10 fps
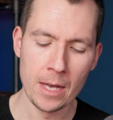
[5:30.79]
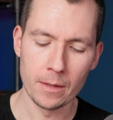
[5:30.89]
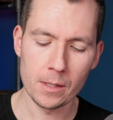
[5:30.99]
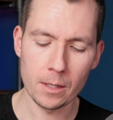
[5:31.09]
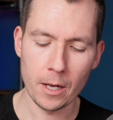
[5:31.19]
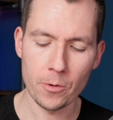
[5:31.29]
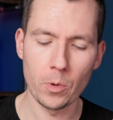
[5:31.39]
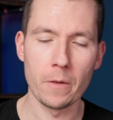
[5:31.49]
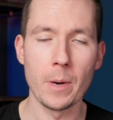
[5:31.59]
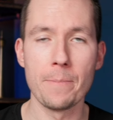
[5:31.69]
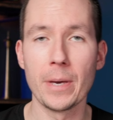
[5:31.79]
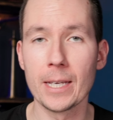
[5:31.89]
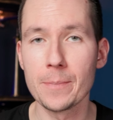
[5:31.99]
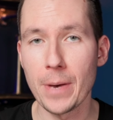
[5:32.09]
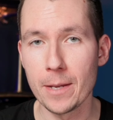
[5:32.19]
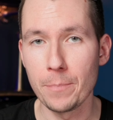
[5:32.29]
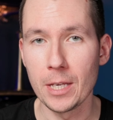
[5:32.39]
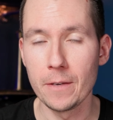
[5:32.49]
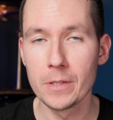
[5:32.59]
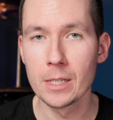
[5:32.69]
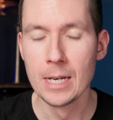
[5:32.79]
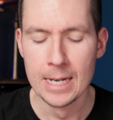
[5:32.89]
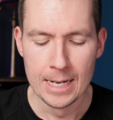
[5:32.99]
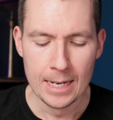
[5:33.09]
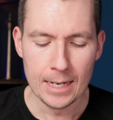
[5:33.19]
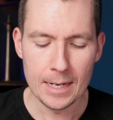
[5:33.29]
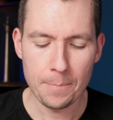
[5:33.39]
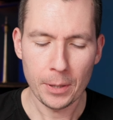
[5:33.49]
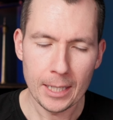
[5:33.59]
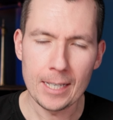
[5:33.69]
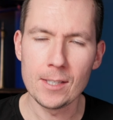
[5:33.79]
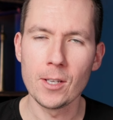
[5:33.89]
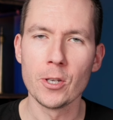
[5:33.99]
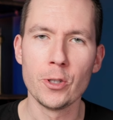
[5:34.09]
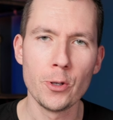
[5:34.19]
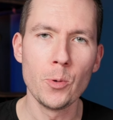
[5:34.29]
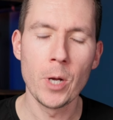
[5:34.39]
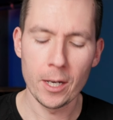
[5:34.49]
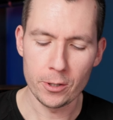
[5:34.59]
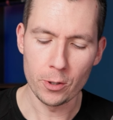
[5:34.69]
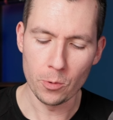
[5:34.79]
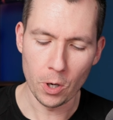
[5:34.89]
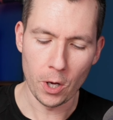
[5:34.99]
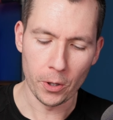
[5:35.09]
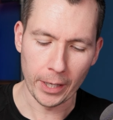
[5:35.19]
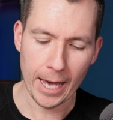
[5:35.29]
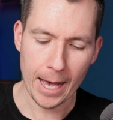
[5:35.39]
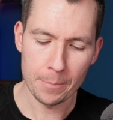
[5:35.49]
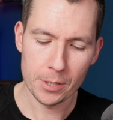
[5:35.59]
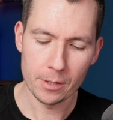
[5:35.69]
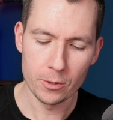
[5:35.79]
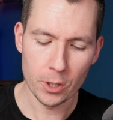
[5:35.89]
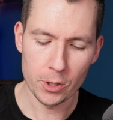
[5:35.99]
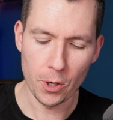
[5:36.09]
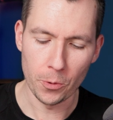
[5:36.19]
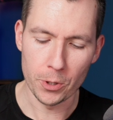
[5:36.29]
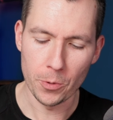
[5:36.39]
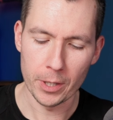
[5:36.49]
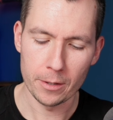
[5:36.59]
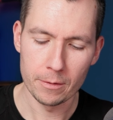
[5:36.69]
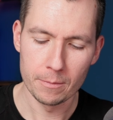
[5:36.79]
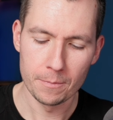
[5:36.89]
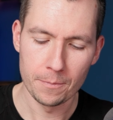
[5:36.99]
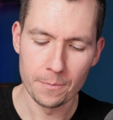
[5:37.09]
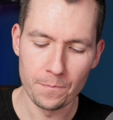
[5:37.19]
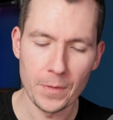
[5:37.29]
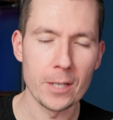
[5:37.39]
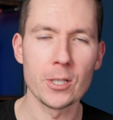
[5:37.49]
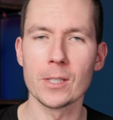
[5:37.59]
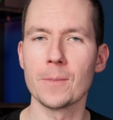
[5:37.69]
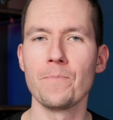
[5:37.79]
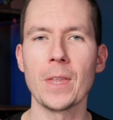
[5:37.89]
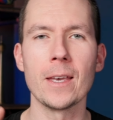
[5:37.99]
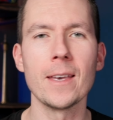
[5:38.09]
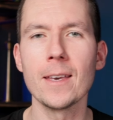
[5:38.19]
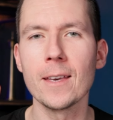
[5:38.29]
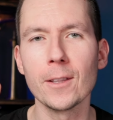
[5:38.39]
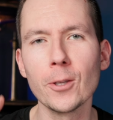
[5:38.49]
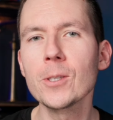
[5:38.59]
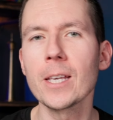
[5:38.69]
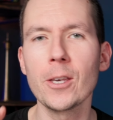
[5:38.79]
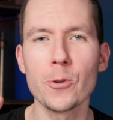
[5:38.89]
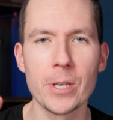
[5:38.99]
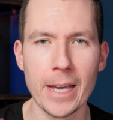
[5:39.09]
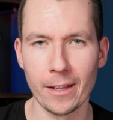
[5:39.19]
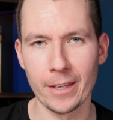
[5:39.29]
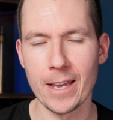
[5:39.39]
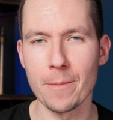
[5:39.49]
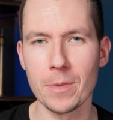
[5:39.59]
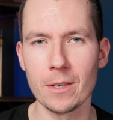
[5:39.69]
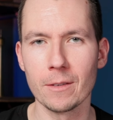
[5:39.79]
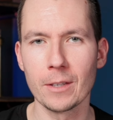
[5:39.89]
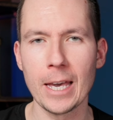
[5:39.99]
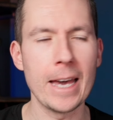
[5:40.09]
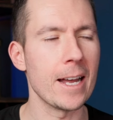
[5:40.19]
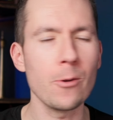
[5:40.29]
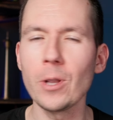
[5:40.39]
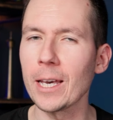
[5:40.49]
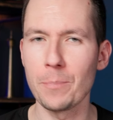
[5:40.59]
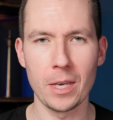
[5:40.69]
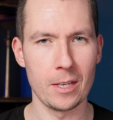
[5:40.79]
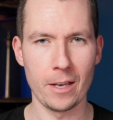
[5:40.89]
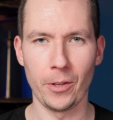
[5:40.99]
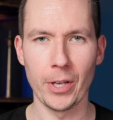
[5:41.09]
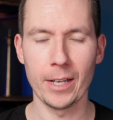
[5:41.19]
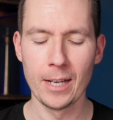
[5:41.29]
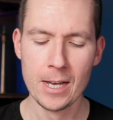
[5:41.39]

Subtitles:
This is another one of my biggest pet peeves. Please do not do all caps. Just don't do it. It looks like you're yelling at me. Okay, and I don't like being yelled at.